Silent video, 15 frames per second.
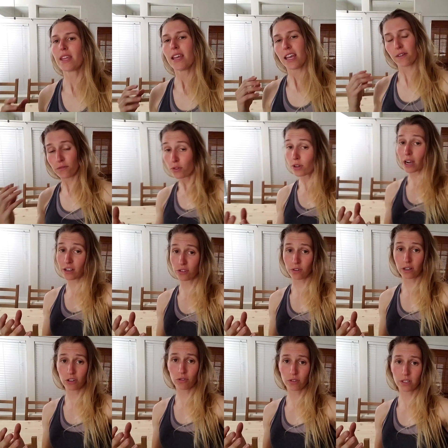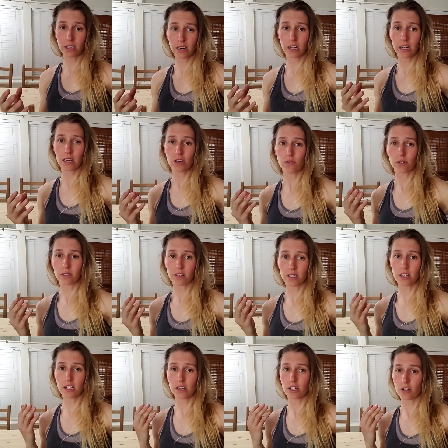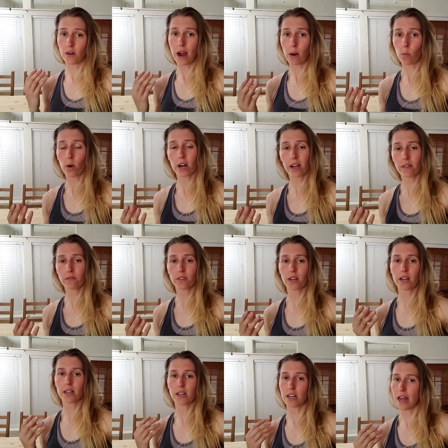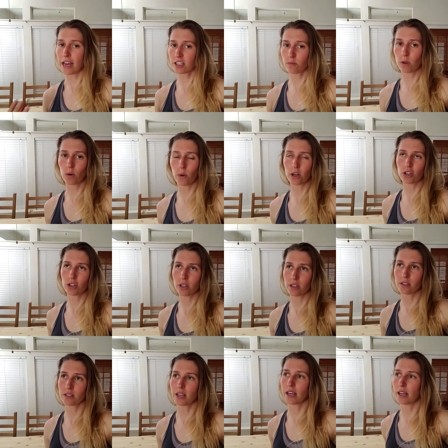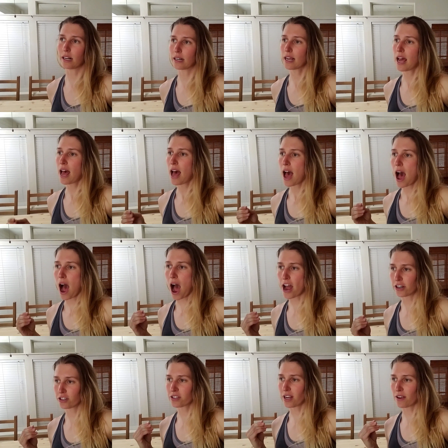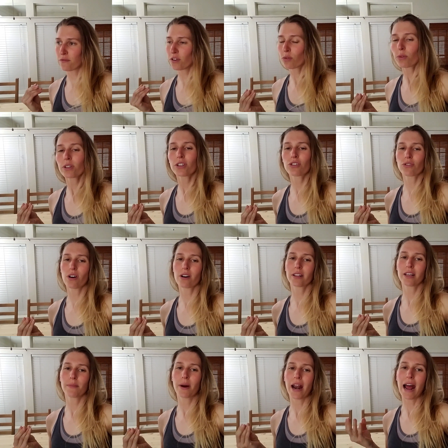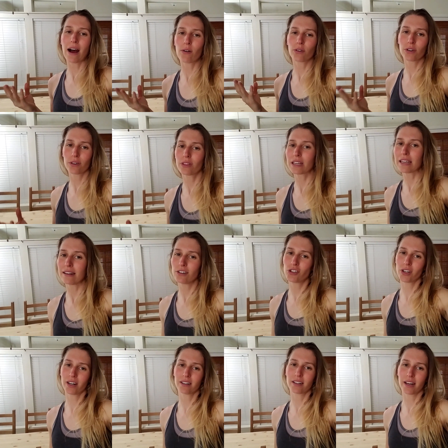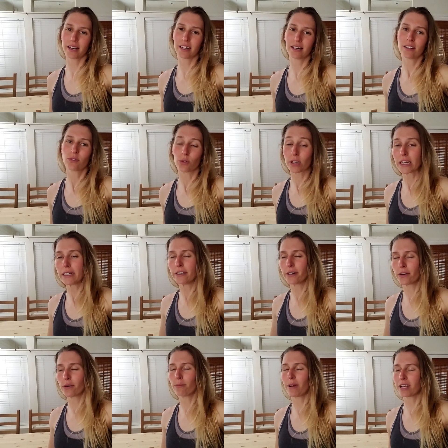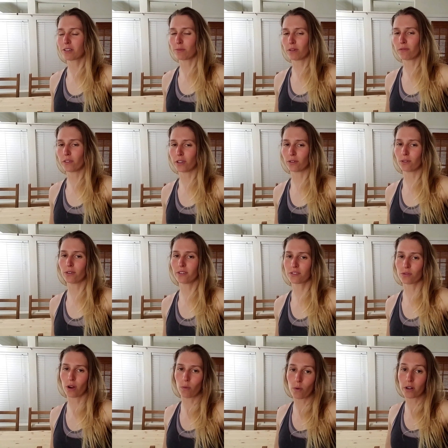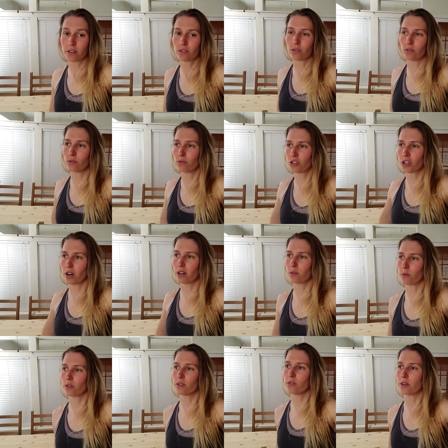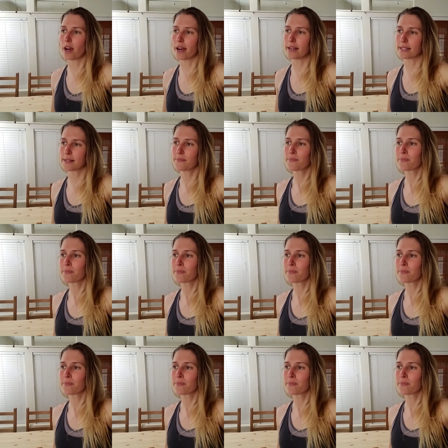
if you guys are interested in it, you can see, what I've done and ask me questions. And I feel really strongly about how good the ketogenic diet, or keto, makes me feel, so I want to share it with you guys.